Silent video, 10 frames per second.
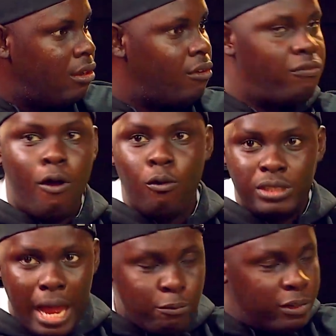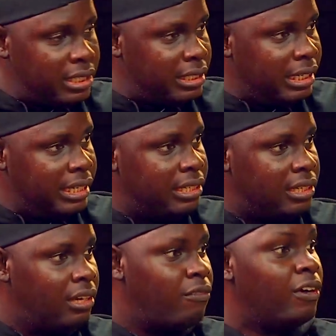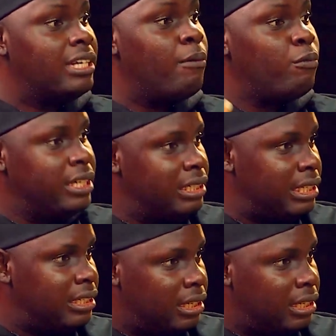for them winning the league, for them winning the